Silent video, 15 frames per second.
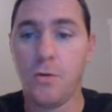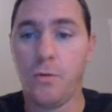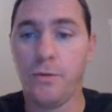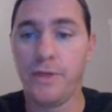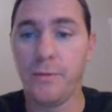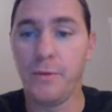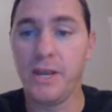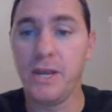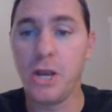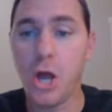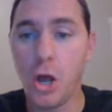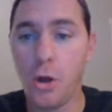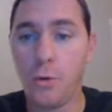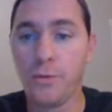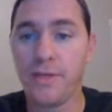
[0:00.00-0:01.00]
Well, then we
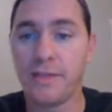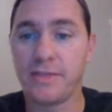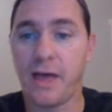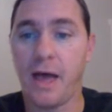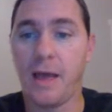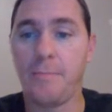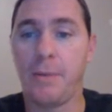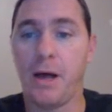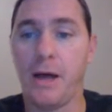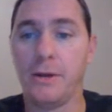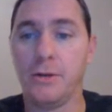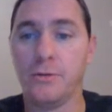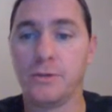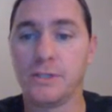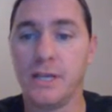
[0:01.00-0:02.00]
know that the
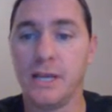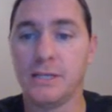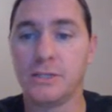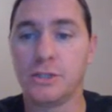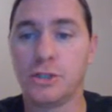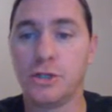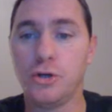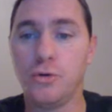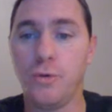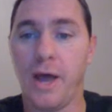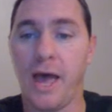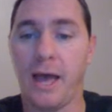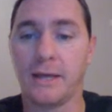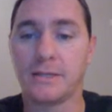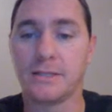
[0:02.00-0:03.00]
hypotenuse is
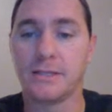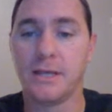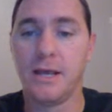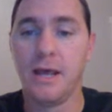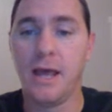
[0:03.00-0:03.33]
2x.